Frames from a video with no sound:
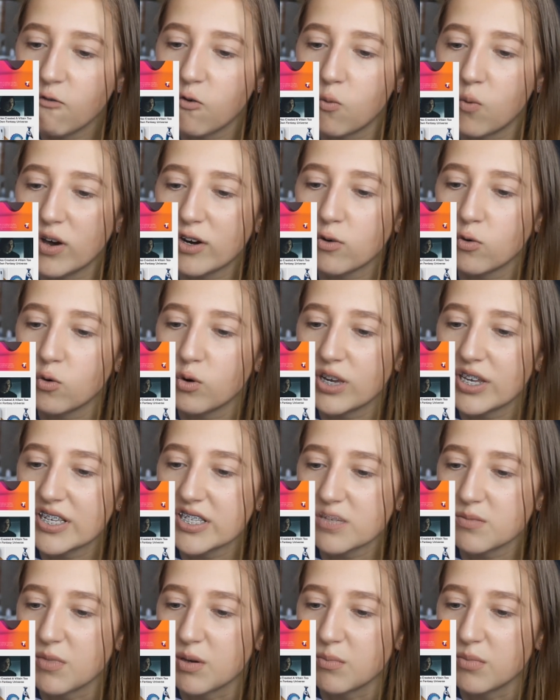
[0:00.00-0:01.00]
For one
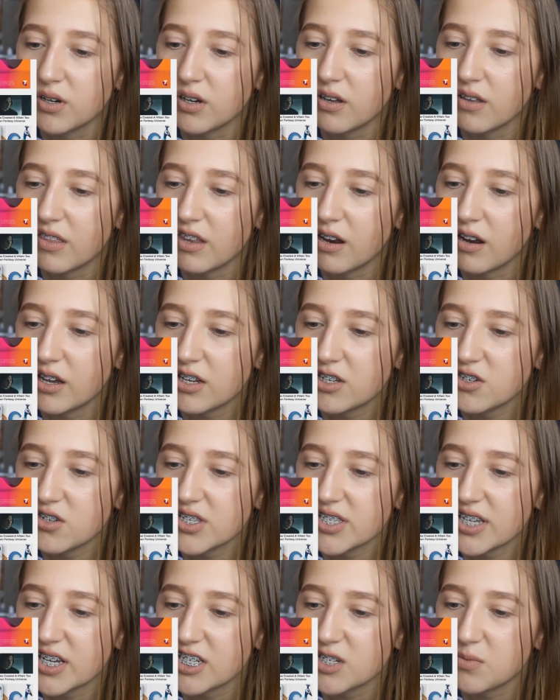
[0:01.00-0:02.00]
audience member, the night
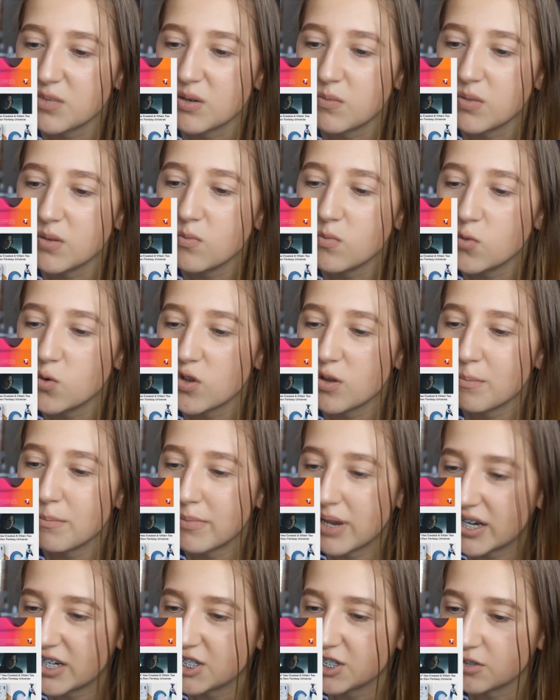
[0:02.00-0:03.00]
turns out to be a bit more
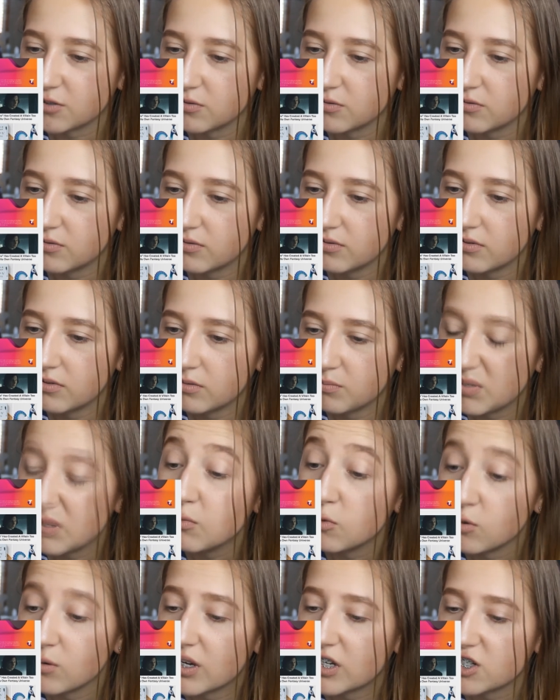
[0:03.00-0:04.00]
than magical,
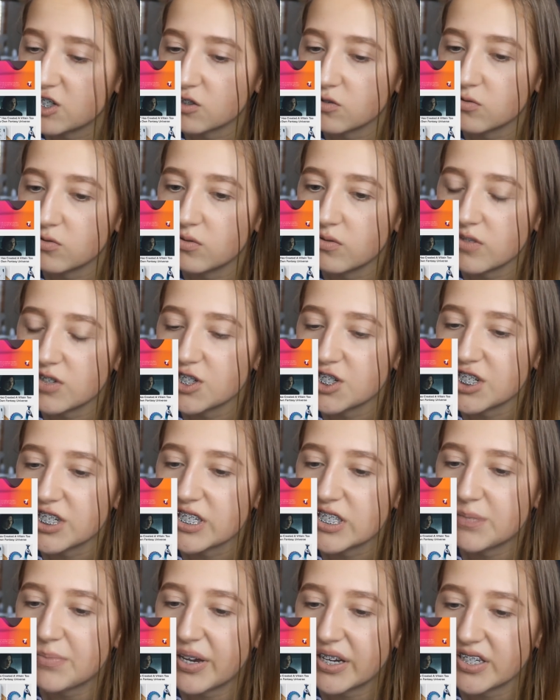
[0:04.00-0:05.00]
bit more magical than she
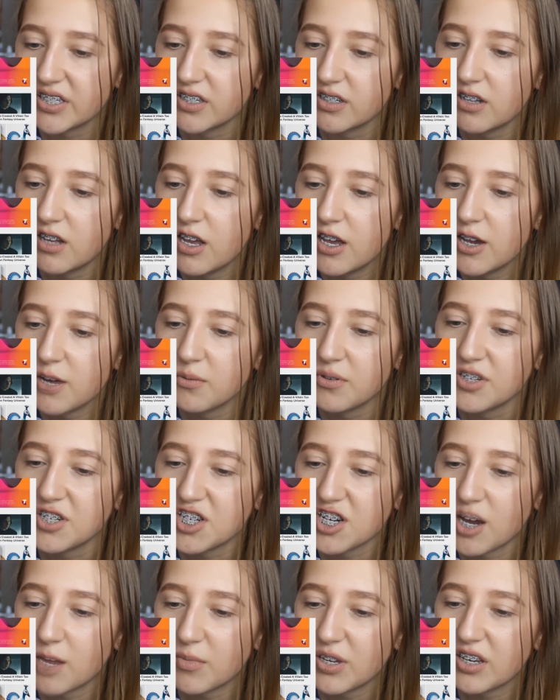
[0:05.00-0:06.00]
expected, when the
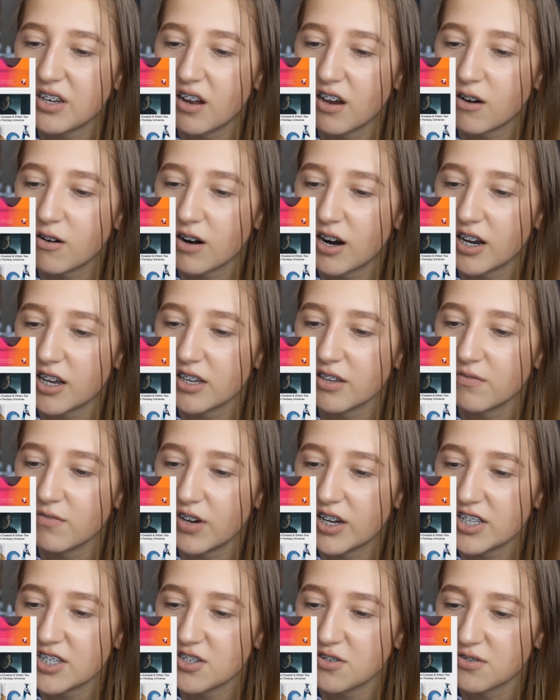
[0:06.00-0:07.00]
charming Nutcracker
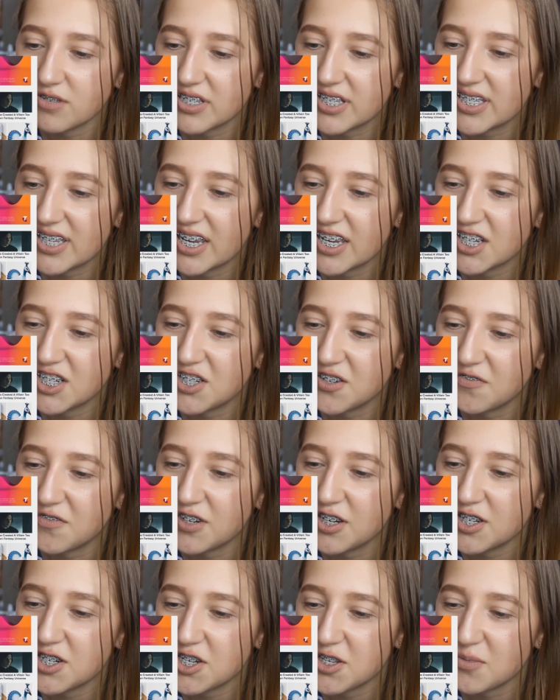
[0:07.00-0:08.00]
invites her on stage to
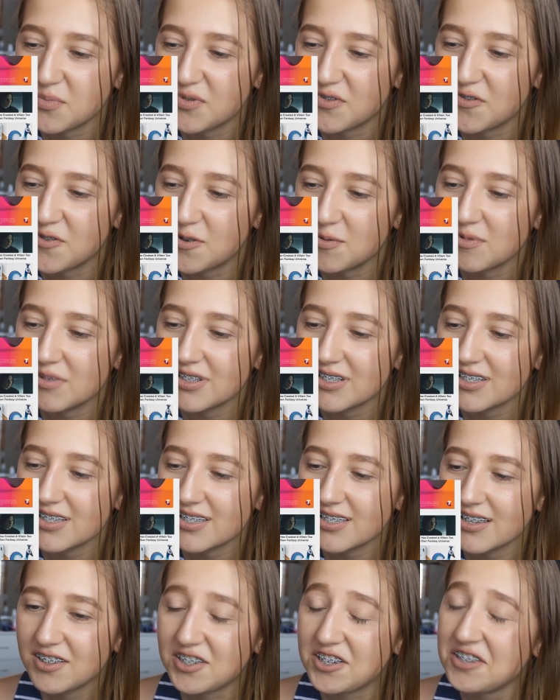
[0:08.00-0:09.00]
finish the
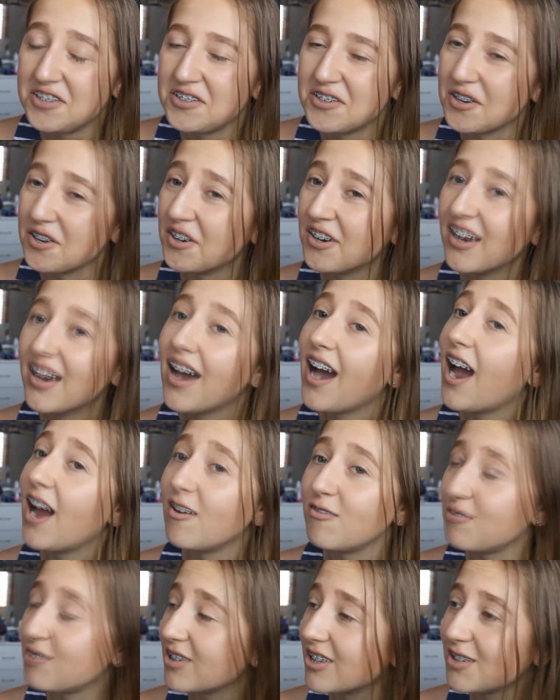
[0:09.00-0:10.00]
performance. You know,
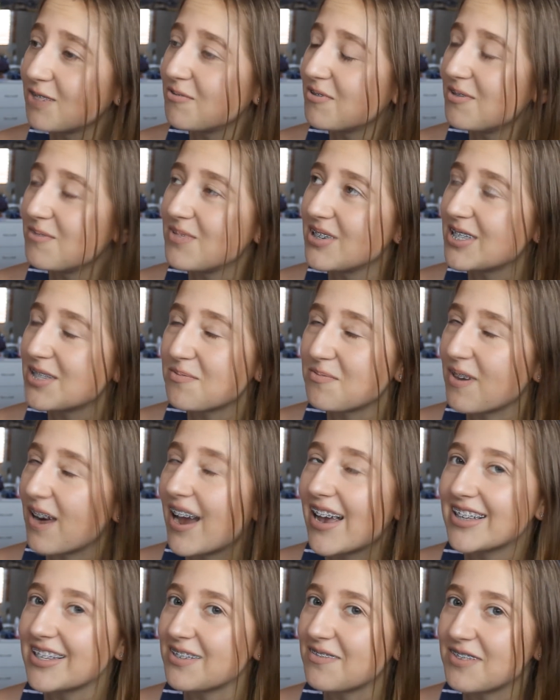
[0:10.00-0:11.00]
I really wouldn't be
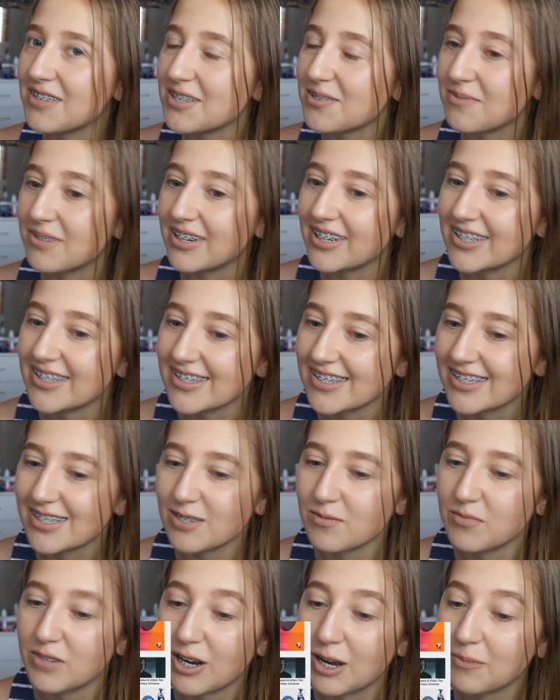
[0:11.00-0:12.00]
surprised if this one
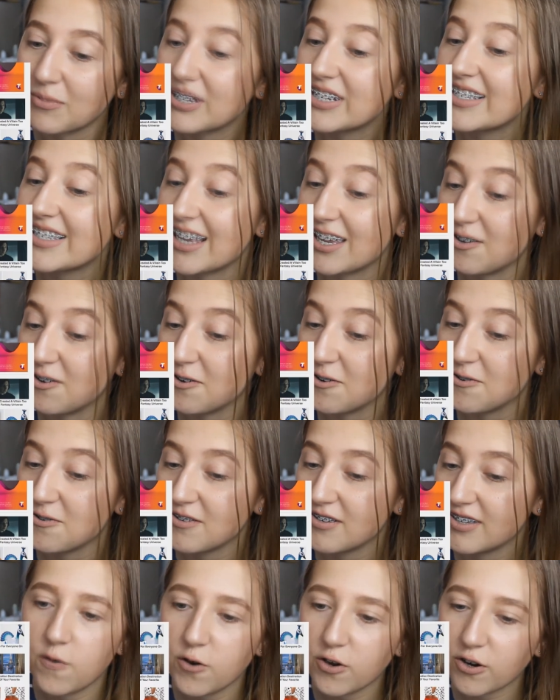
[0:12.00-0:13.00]
existed, but I'm gonna say no.
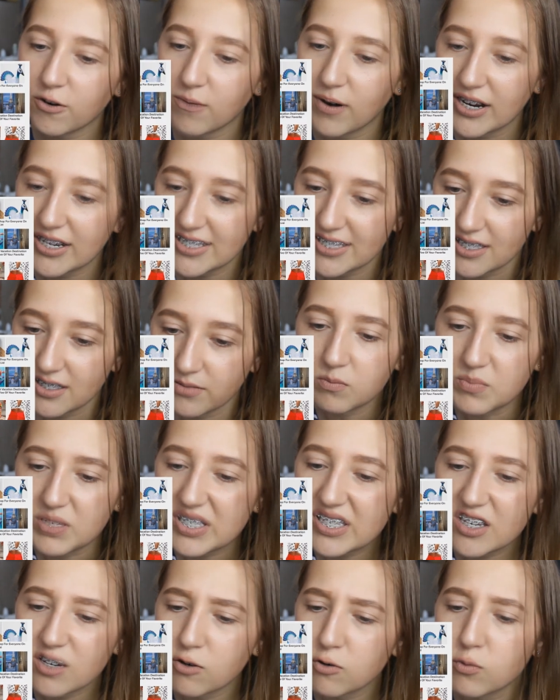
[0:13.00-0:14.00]
Fur crazy.
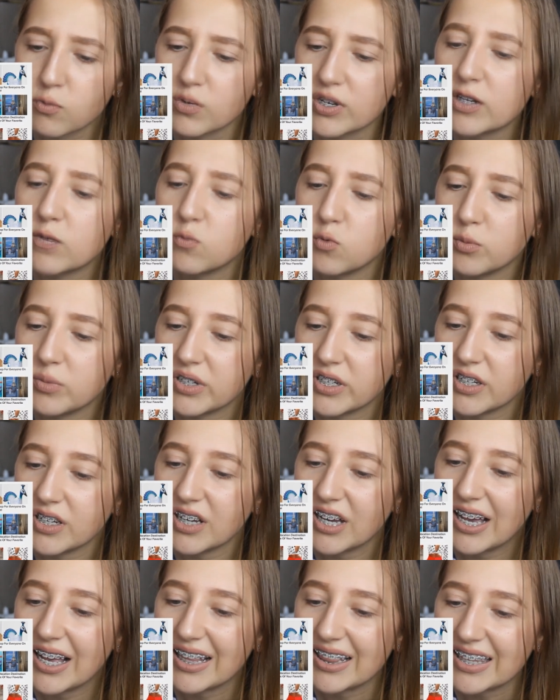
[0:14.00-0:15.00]
Busy career woman
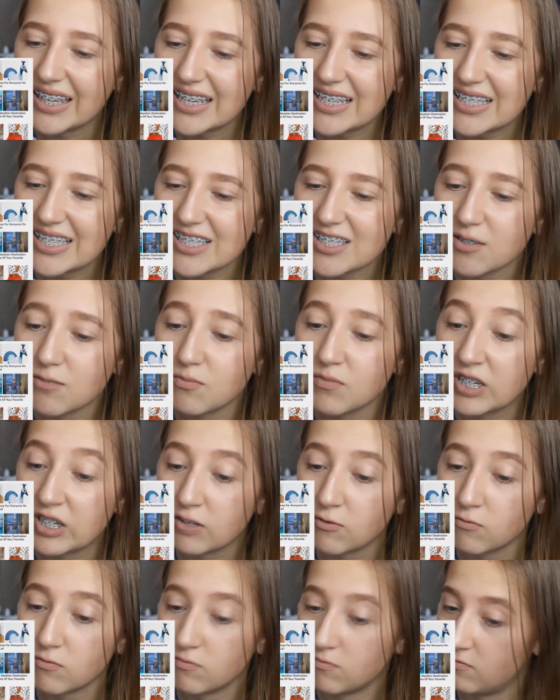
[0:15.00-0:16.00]
Elise
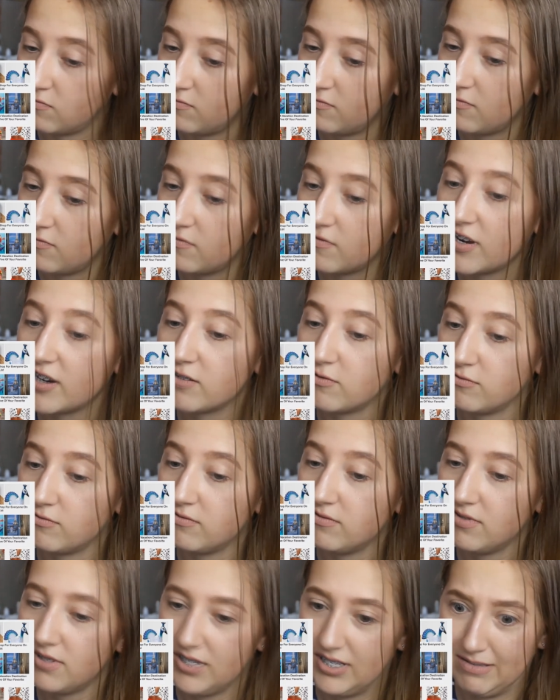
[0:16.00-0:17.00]

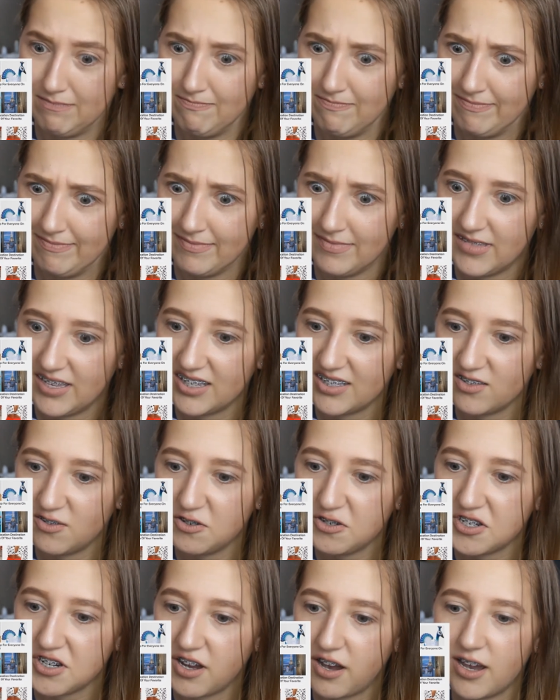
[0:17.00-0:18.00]
McReynolds has
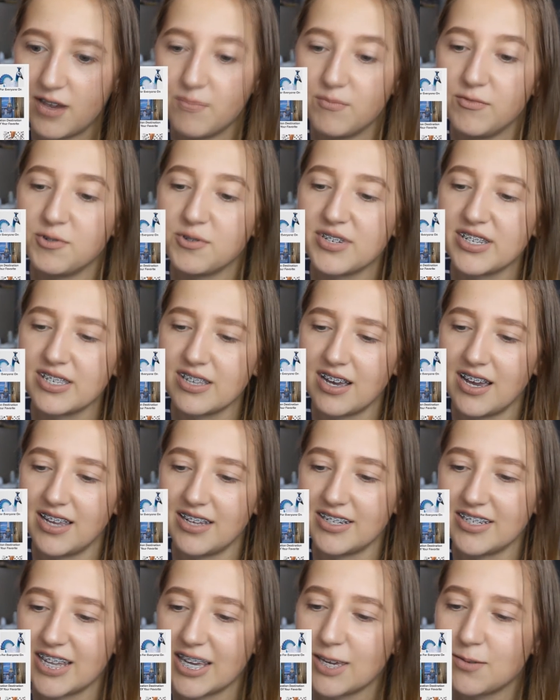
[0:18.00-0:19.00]
no time nor desire
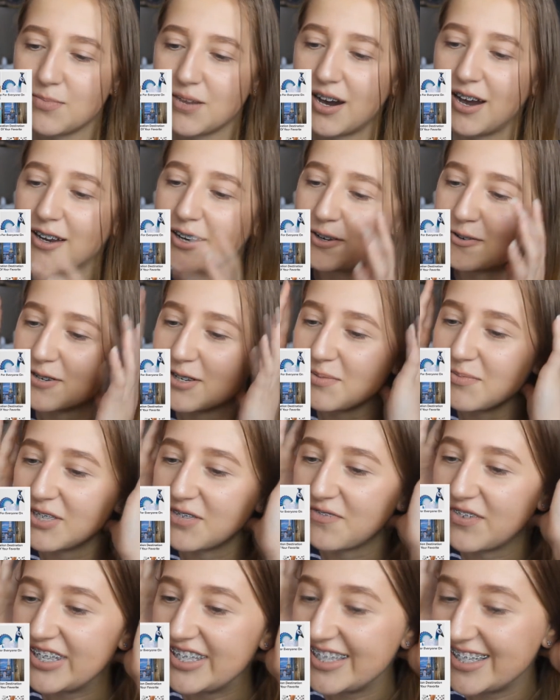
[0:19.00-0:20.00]
to take part in
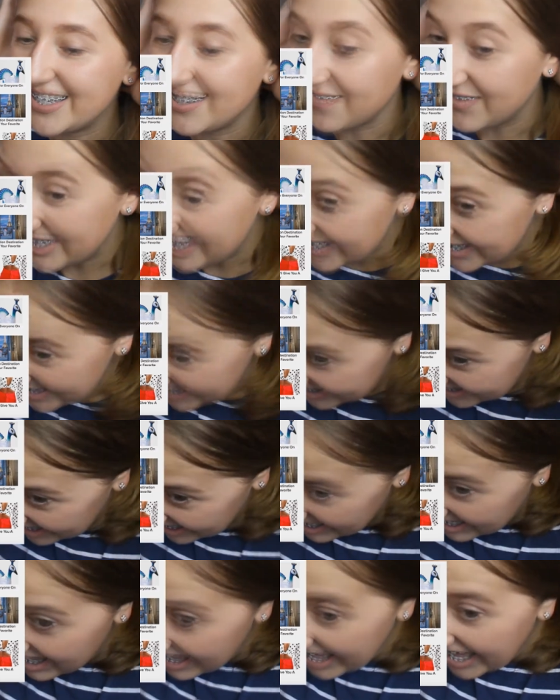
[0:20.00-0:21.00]
Christmas festivities.
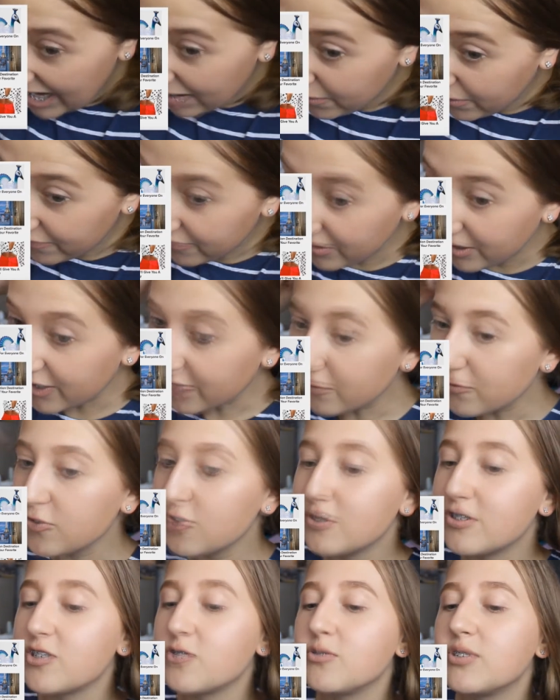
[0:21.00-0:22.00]
However, a
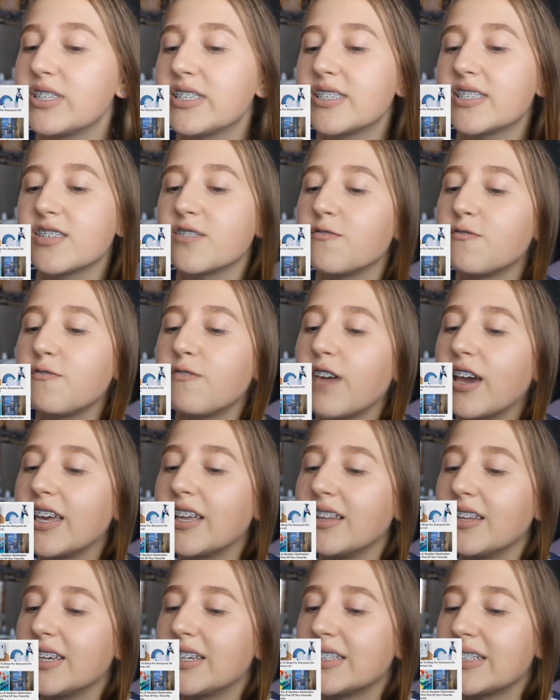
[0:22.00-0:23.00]
few twists of
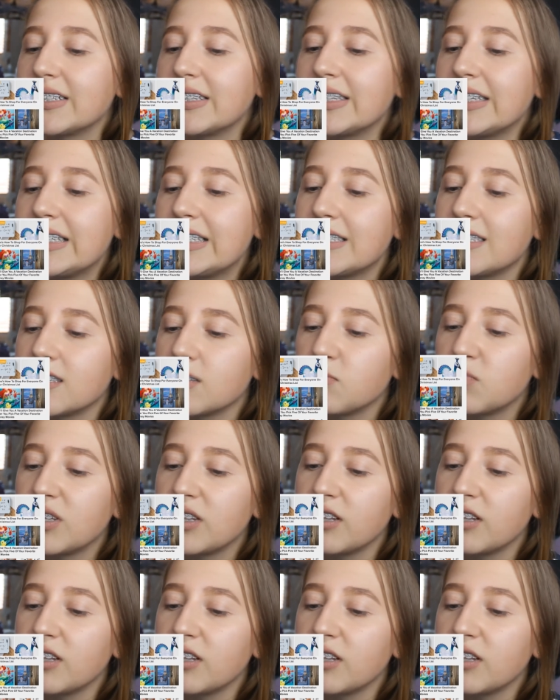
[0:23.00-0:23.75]
fate land Elise in the